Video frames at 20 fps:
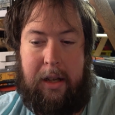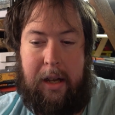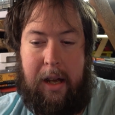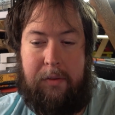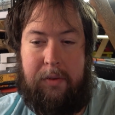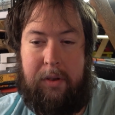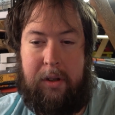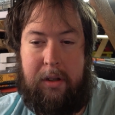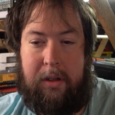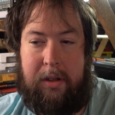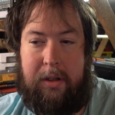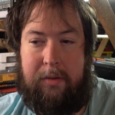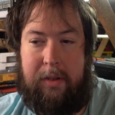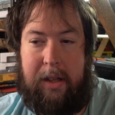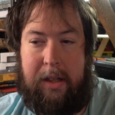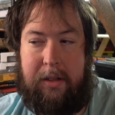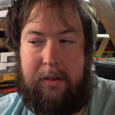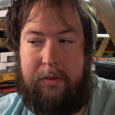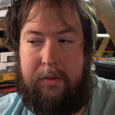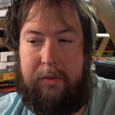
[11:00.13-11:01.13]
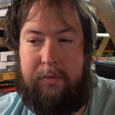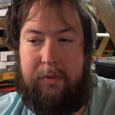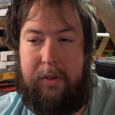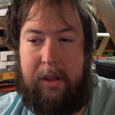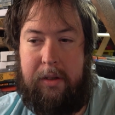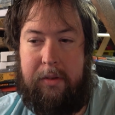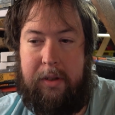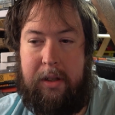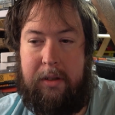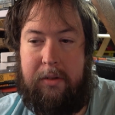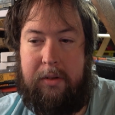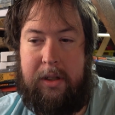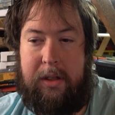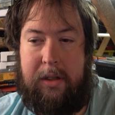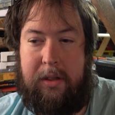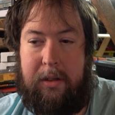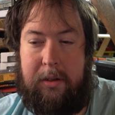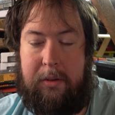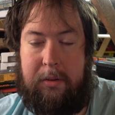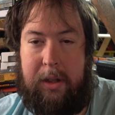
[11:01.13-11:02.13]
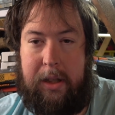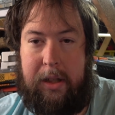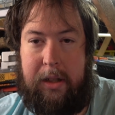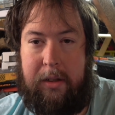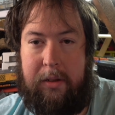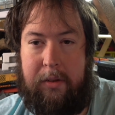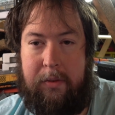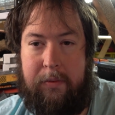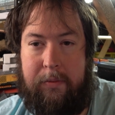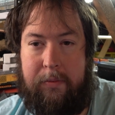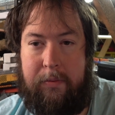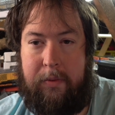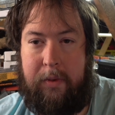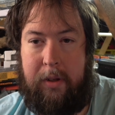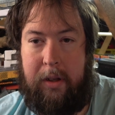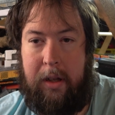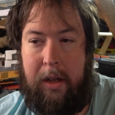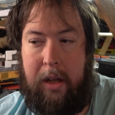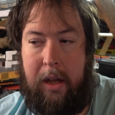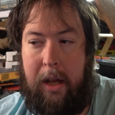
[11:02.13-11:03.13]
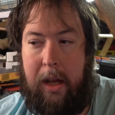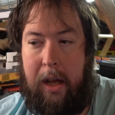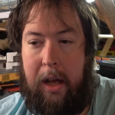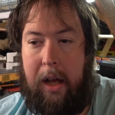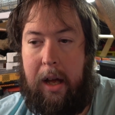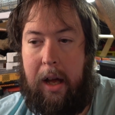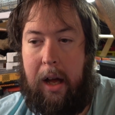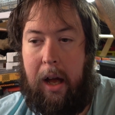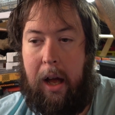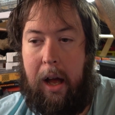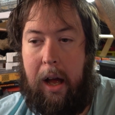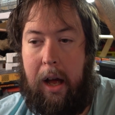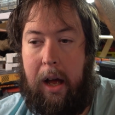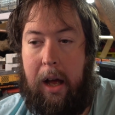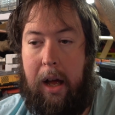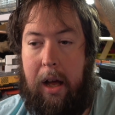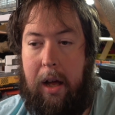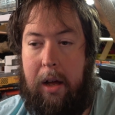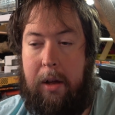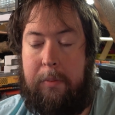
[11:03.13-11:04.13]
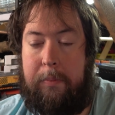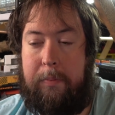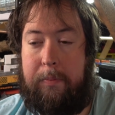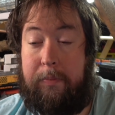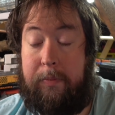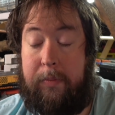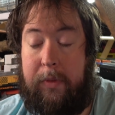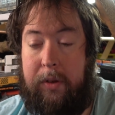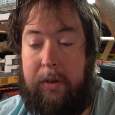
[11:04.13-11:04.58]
haven't got around to reviewing or installing. A